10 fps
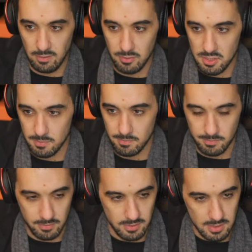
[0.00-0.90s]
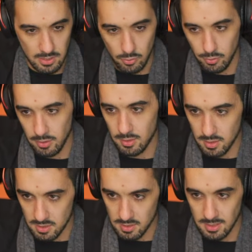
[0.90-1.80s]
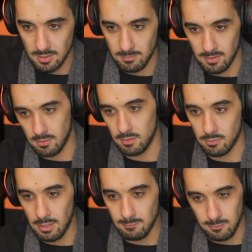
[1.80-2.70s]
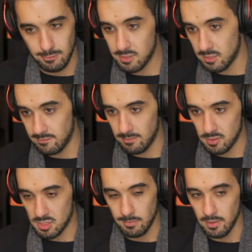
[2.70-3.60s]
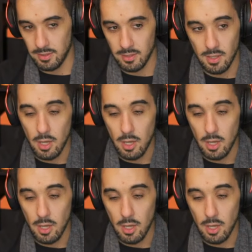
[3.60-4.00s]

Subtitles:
which is annoying because the sentiment on the ground floor is still very much AA.